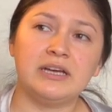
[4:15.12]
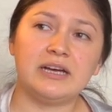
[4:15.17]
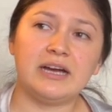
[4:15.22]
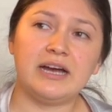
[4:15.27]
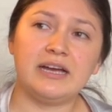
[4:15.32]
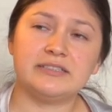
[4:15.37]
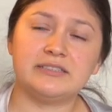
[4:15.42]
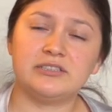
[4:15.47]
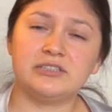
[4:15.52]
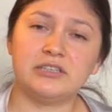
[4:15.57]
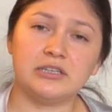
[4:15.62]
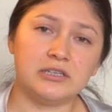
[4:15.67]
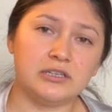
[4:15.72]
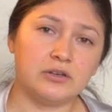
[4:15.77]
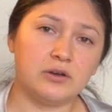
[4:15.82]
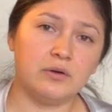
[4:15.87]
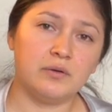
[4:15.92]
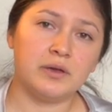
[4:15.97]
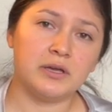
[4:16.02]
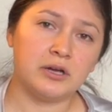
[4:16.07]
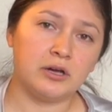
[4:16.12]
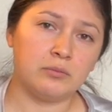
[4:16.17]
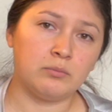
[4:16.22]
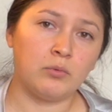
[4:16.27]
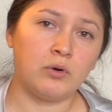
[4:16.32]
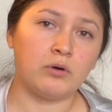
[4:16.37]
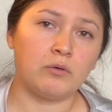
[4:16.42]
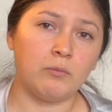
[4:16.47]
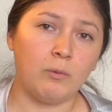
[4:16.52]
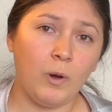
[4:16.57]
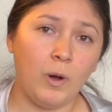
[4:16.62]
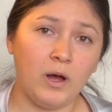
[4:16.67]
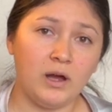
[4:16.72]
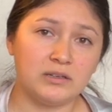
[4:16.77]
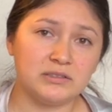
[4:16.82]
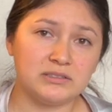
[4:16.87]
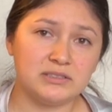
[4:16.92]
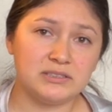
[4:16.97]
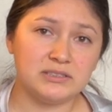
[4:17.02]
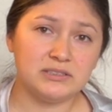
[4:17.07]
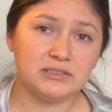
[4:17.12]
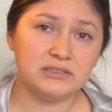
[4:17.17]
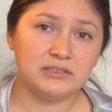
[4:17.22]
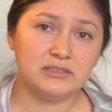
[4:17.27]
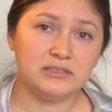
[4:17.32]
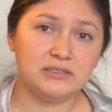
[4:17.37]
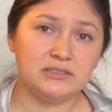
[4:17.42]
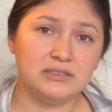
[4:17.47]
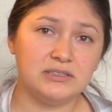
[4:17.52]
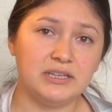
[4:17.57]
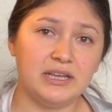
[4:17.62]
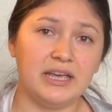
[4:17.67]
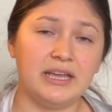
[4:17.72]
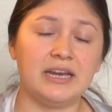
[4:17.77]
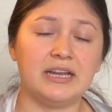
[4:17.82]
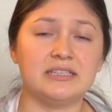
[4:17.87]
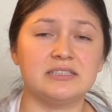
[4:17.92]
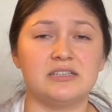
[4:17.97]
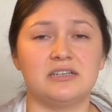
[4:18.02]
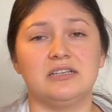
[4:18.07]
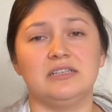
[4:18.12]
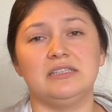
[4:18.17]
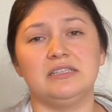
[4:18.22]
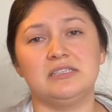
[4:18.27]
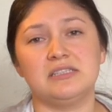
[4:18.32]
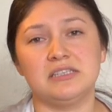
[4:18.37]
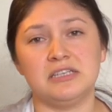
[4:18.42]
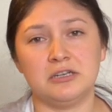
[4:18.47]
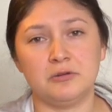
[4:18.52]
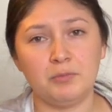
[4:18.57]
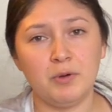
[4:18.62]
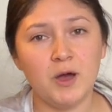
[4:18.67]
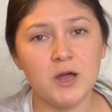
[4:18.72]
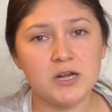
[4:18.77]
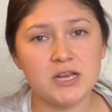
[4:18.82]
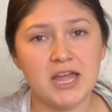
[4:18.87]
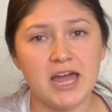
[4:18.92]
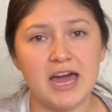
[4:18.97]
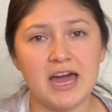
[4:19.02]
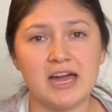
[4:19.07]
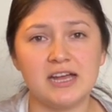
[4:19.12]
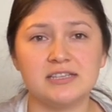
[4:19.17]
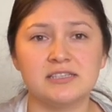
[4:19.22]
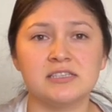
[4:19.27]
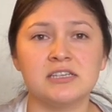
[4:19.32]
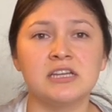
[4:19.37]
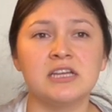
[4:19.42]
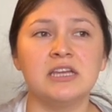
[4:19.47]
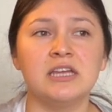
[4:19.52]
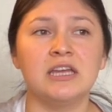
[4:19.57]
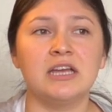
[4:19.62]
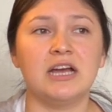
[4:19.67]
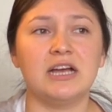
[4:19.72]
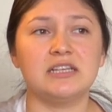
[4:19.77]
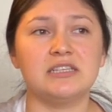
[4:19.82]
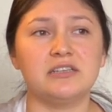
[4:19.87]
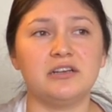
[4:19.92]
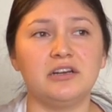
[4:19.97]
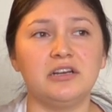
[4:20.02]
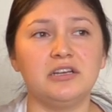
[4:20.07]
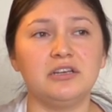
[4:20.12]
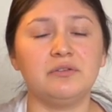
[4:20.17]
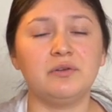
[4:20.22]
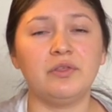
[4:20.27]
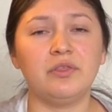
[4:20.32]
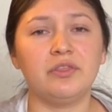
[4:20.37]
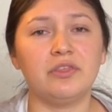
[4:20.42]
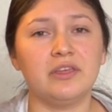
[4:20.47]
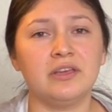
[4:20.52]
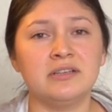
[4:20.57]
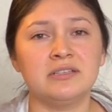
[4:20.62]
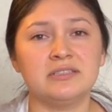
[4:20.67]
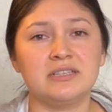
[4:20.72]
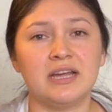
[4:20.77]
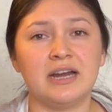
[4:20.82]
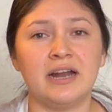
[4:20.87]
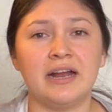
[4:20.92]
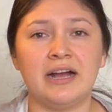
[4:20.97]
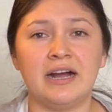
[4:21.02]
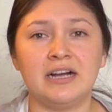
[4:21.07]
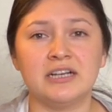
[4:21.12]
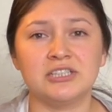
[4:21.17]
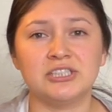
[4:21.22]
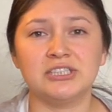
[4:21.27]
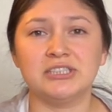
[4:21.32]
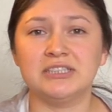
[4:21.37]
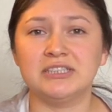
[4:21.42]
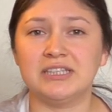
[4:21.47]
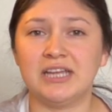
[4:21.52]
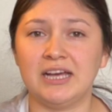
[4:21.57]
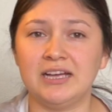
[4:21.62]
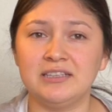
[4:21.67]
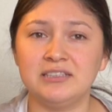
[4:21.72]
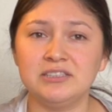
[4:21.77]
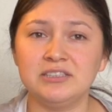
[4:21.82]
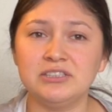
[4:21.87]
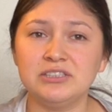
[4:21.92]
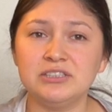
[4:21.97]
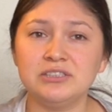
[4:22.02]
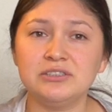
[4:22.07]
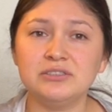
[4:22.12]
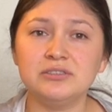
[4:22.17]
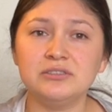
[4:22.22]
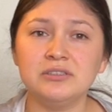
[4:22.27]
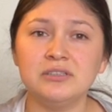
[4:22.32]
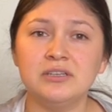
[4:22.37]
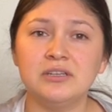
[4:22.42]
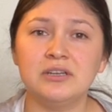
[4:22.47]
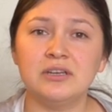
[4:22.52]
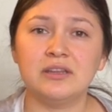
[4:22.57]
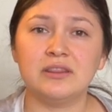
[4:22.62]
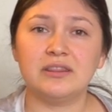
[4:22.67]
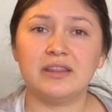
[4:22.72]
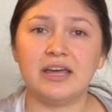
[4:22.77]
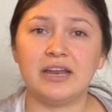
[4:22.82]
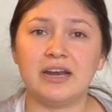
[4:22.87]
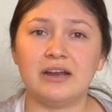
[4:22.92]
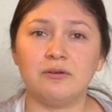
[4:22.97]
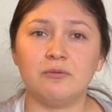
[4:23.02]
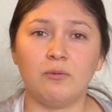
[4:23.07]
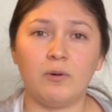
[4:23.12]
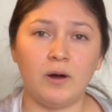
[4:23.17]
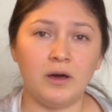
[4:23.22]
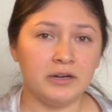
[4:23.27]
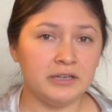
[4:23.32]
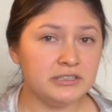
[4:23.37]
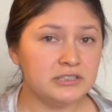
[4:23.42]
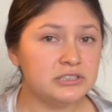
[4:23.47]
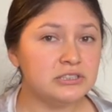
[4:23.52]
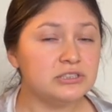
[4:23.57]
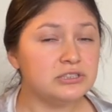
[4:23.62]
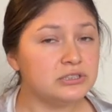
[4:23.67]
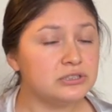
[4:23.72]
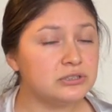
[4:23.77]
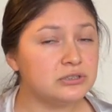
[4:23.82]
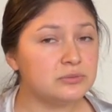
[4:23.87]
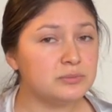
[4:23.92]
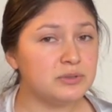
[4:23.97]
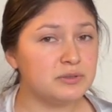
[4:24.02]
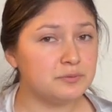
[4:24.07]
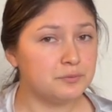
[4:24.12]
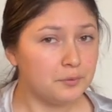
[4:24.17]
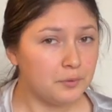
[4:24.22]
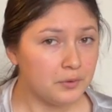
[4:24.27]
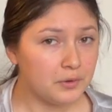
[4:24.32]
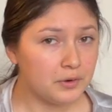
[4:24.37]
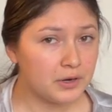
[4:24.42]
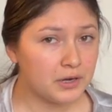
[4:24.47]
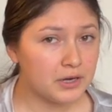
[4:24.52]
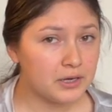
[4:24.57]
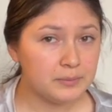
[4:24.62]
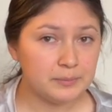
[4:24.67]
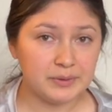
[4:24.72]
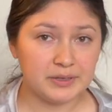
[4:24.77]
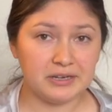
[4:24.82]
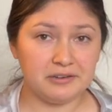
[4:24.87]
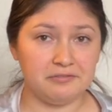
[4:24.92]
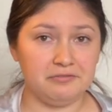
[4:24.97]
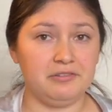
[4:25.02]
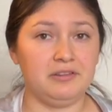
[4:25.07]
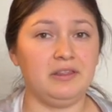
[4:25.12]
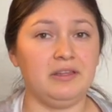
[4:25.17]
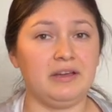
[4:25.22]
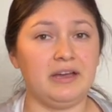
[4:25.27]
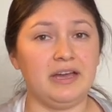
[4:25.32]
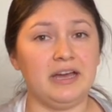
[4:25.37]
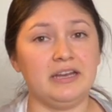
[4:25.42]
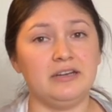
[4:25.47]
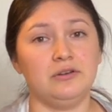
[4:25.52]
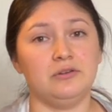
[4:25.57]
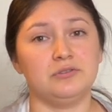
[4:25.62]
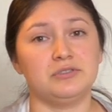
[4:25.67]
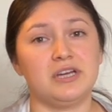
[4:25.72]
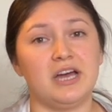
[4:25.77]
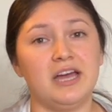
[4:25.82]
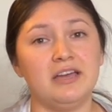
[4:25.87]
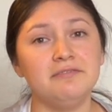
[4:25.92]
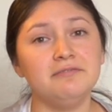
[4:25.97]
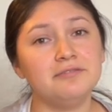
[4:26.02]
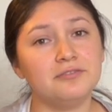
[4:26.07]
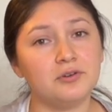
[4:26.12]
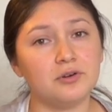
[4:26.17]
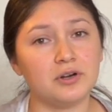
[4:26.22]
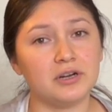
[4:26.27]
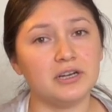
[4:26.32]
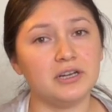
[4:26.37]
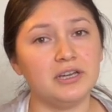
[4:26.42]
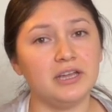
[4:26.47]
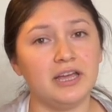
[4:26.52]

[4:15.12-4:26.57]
I started going on more walks and I started listening to podcasts. I started doing things that I actually liked to do, that I wanted to do before, but I felt like I had no time for.